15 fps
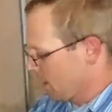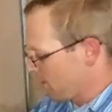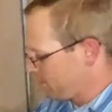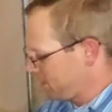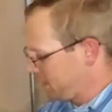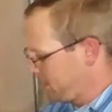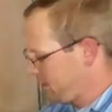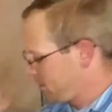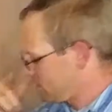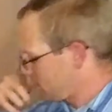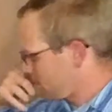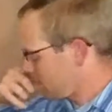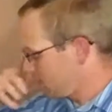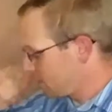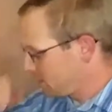Up in
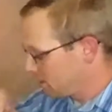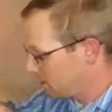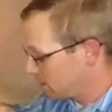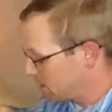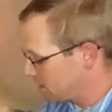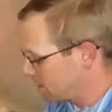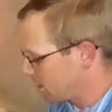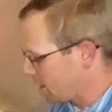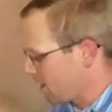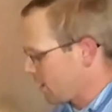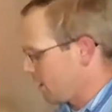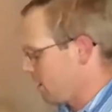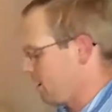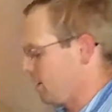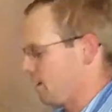here
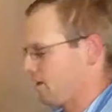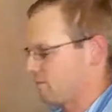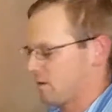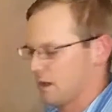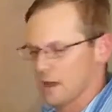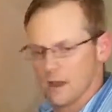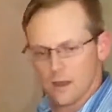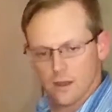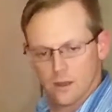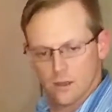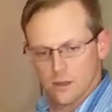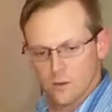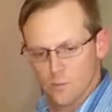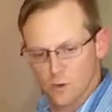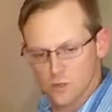I've got
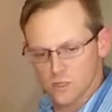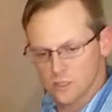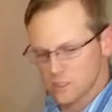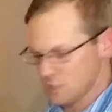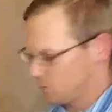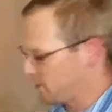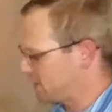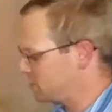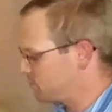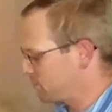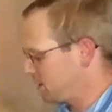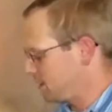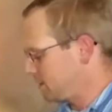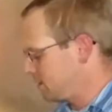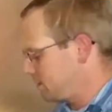emergency space
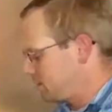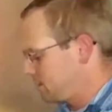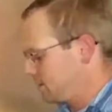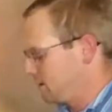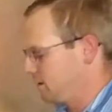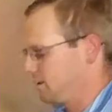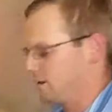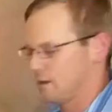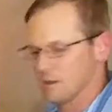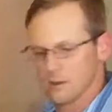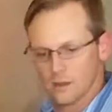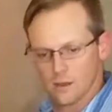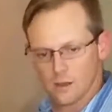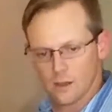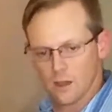blanket,
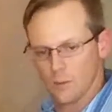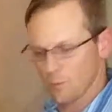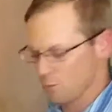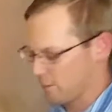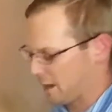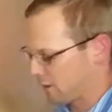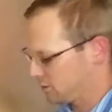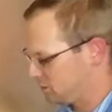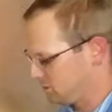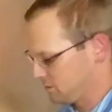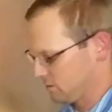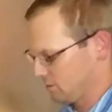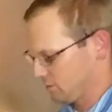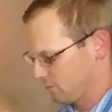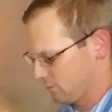a couple
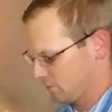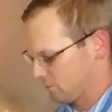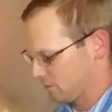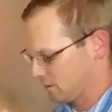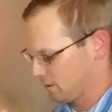pouches of